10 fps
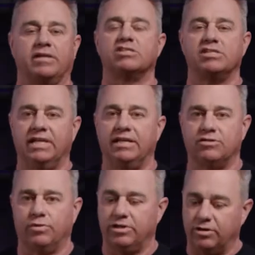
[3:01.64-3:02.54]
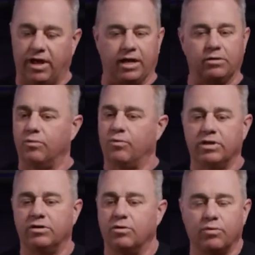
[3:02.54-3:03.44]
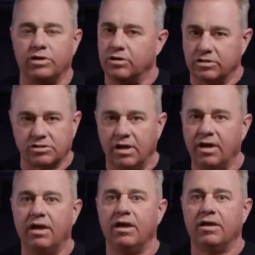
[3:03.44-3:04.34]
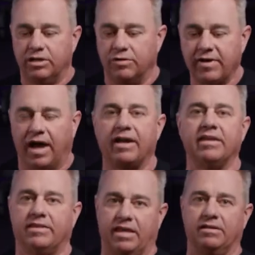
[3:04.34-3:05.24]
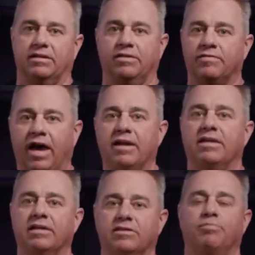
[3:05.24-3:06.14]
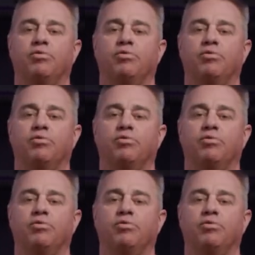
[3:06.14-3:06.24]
a sneeze when you're like when you just you've got to get the